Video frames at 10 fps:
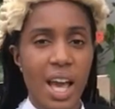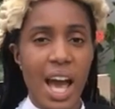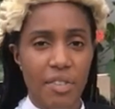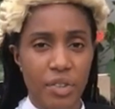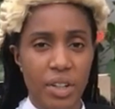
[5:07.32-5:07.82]

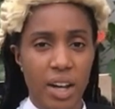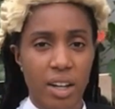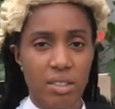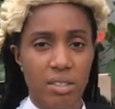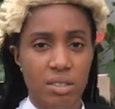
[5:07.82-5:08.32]
Africa,
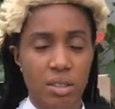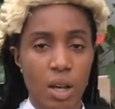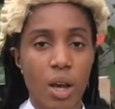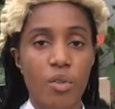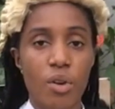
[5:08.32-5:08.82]

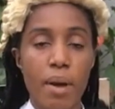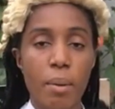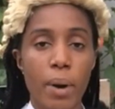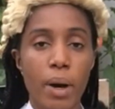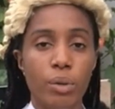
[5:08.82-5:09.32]

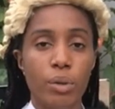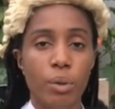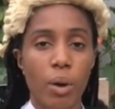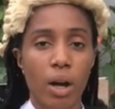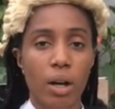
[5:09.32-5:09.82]
remember who
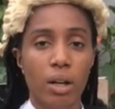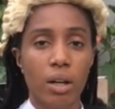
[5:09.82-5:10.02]
you are.